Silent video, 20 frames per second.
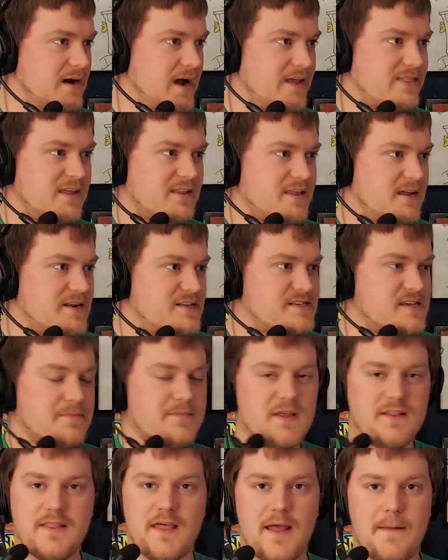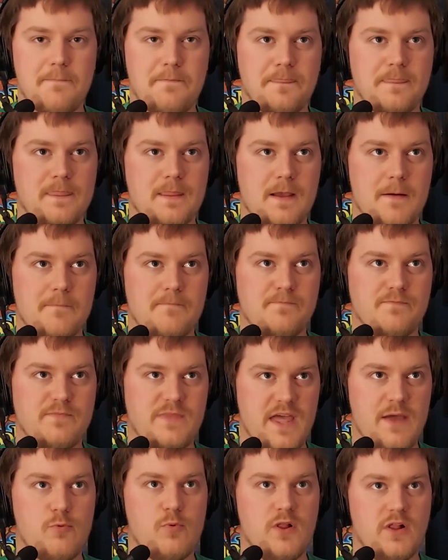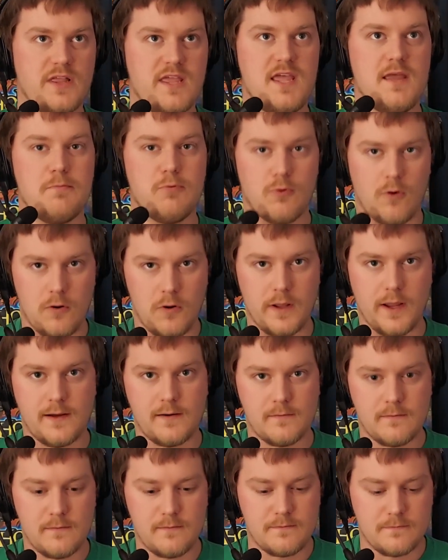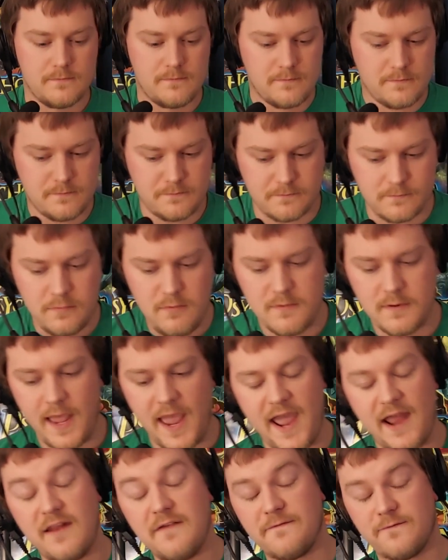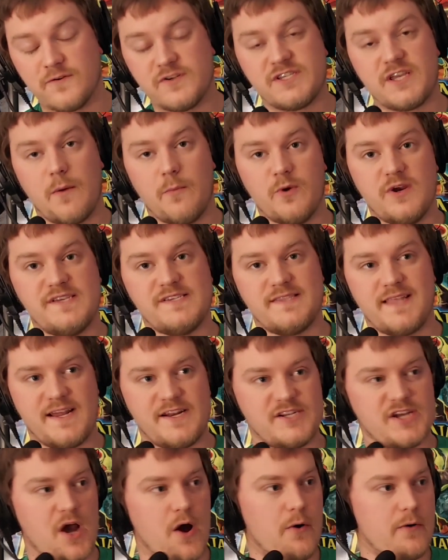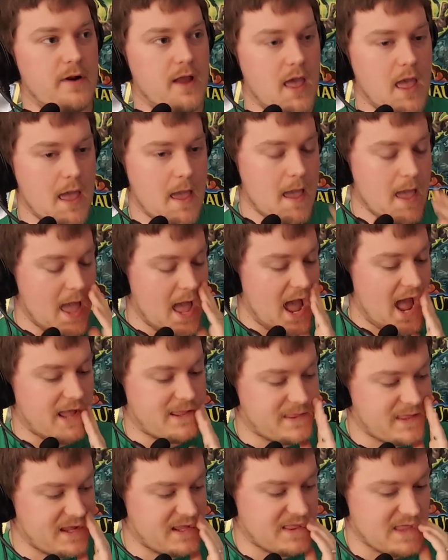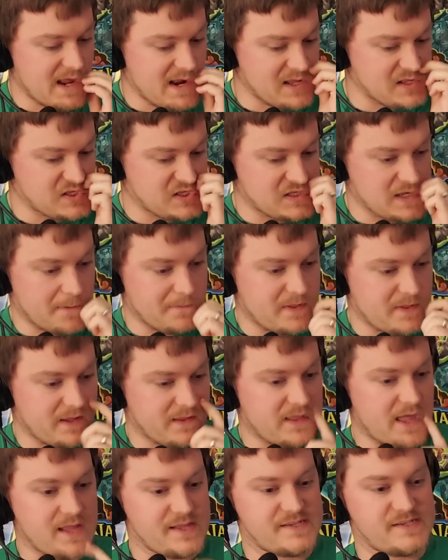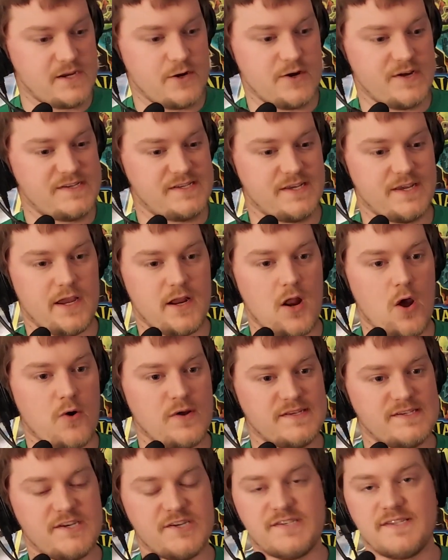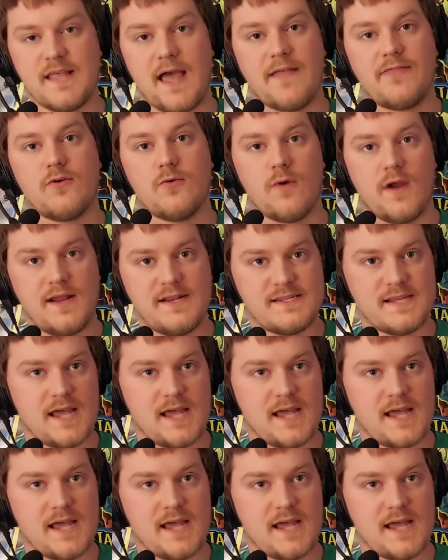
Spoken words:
I think that it's something that they will keep rolling. And if for some reason they don't, I think that it's something that seriously, it's just not the right